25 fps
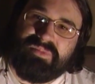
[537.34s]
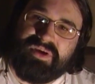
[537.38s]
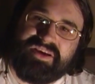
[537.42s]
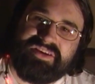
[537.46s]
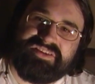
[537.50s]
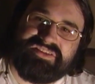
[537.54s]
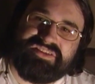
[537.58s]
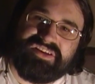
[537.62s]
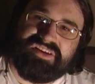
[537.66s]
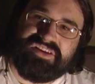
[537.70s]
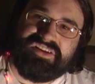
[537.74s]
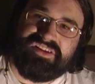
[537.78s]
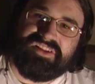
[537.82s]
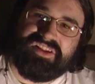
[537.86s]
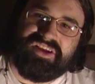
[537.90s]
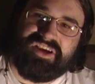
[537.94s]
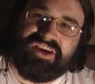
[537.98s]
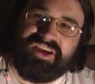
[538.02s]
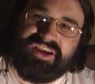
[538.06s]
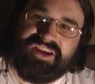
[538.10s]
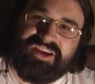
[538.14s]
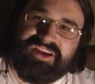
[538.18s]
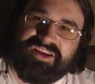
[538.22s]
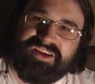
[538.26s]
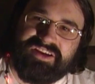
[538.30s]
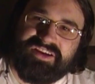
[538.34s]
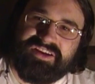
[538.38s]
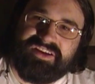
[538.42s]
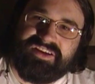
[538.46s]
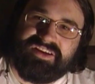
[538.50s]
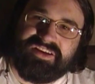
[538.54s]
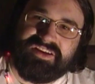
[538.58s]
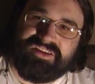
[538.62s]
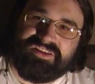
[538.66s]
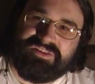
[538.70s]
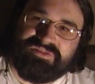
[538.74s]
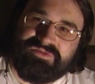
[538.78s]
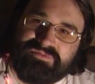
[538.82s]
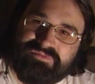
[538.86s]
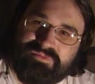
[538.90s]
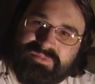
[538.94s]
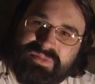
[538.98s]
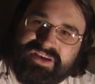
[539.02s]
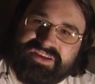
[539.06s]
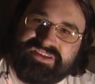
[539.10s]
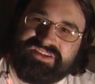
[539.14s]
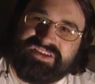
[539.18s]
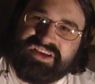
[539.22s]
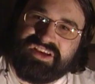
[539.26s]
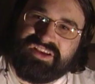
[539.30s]
basically
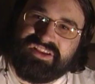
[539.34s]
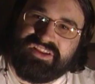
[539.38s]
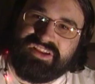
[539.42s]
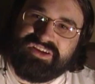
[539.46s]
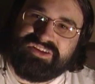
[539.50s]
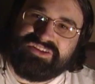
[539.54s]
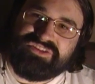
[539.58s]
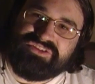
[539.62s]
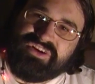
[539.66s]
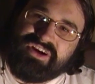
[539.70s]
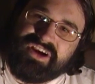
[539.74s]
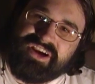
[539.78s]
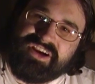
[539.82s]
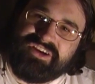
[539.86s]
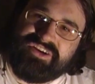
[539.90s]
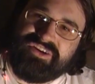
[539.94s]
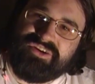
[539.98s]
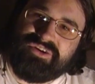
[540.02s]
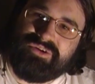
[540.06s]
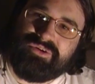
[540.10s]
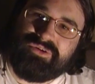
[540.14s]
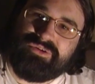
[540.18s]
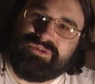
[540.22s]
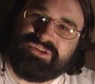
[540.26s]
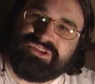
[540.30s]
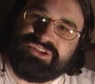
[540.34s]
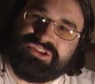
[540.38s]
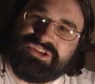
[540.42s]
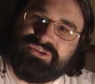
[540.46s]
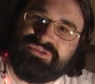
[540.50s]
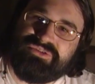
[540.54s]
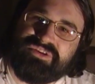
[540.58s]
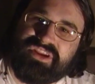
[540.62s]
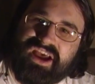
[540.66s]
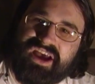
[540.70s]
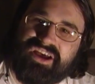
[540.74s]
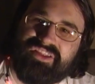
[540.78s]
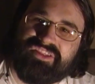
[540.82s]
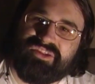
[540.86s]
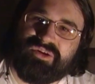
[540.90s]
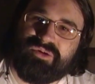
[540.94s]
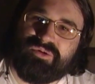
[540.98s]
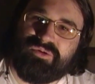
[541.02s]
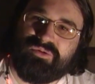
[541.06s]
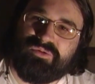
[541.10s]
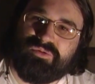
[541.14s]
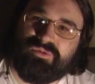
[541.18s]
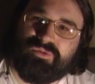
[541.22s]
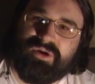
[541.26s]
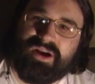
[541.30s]
try to shoot down
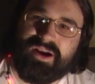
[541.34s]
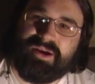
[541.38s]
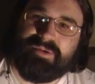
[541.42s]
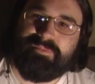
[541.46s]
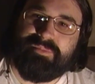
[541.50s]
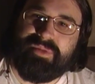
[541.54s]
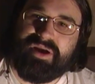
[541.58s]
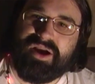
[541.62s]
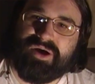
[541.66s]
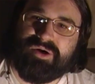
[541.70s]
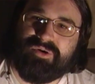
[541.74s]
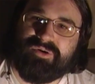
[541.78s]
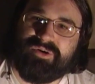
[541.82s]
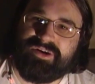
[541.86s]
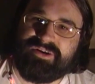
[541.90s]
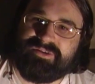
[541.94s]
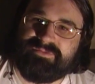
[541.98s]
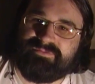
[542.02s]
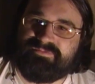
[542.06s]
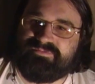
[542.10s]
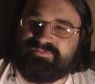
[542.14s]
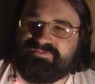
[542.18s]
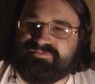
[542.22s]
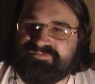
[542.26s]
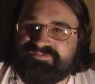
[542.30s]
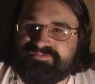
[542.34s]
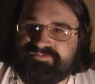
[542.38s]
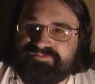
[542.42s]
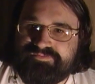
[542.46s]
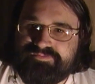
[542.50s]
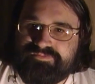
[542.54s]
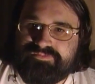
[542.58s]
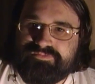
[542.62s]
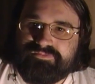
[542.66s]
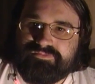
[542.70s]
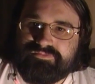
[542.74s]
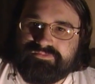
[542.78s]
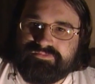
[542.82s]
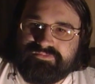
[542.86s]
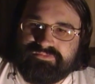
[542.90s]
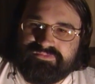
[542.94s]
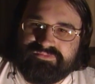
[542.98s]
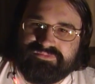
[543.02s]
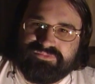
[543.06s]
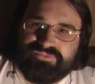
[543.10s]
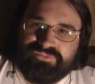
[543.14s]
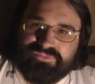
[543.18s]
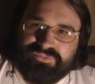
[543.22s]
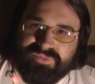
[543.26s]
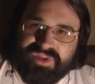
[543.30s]
the Red Baron.
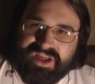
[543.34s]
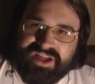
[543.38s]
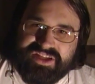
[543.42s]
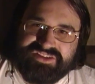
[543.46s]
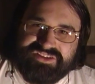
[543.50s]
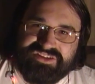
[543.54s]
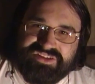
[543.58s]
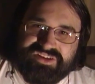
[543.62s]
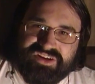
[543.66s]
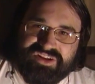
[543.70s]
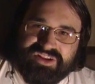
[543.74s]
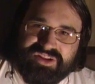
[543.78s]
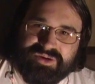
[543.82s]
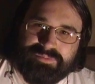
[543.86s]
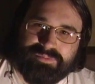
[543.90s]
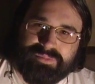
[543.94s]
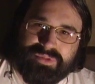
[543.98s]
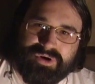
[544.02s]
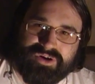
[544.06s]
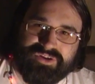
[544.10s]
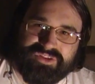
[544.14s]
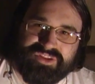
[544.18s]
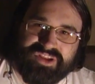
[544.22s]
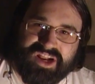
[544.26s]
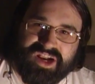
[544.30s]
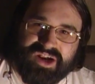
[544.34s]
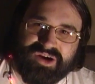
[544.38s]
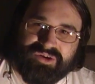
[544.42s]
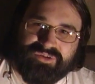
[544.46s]
That's another part